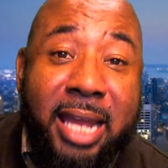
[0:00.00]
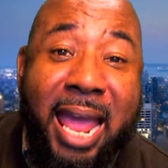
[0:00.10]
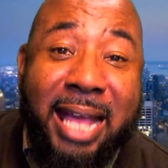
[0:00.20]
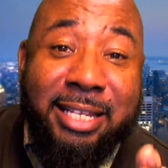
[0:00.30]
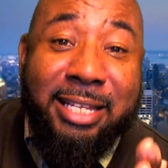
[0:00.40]
that
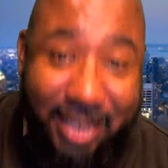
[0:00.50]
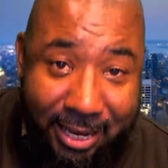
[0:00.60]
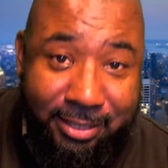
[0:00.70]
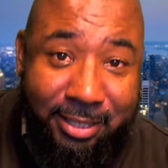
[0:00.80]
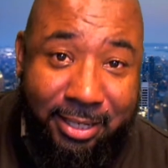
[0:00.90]
has
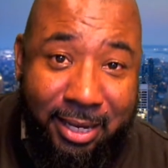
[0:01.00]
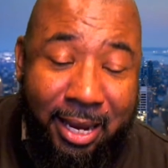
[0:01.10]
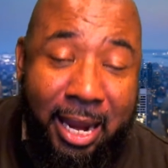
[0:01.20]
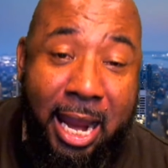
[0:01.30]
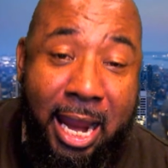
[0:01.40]
sense
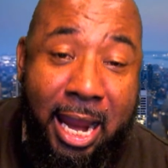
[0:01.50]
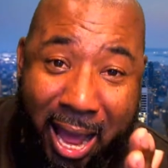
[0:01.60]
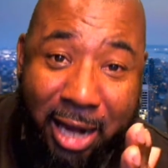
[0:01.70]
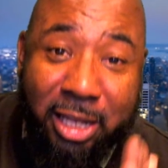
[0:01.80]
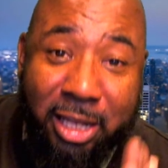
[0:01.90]
and know
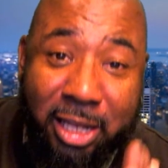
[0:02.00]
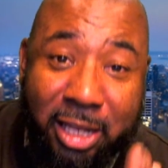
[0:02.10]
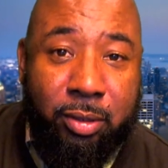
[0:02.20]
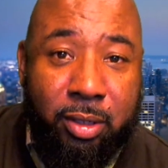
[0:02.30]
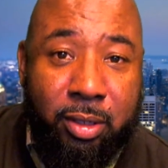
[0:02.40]
how to govern.